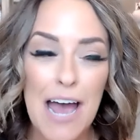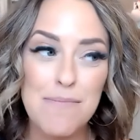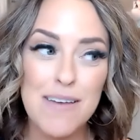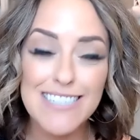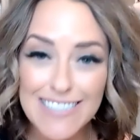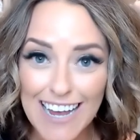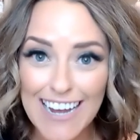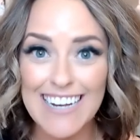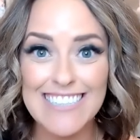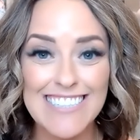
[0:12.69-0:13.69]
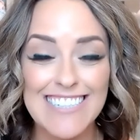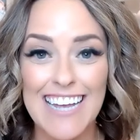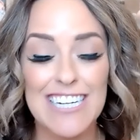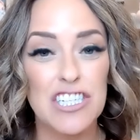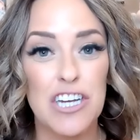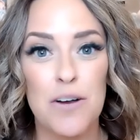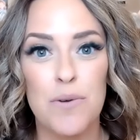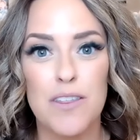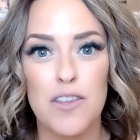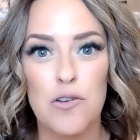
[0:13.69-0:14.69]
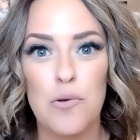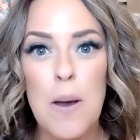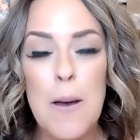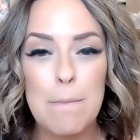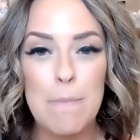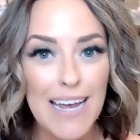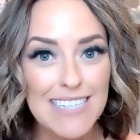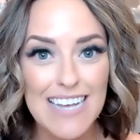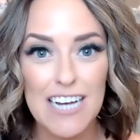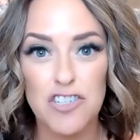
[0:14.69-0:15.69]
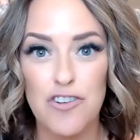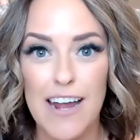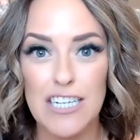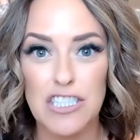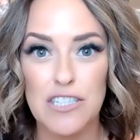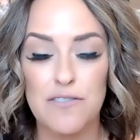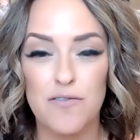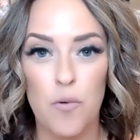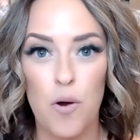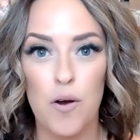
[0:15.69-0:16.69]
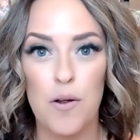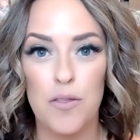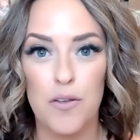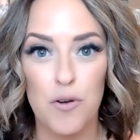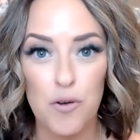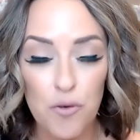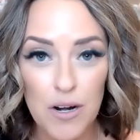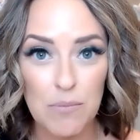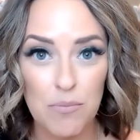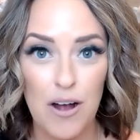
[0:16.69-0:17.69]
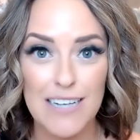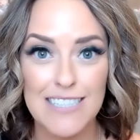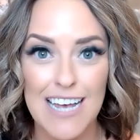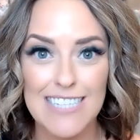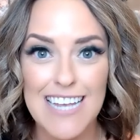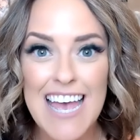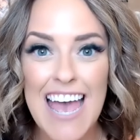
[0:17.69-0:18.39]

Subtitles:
I'm excited today to share with you my exact strategy for the recruiting process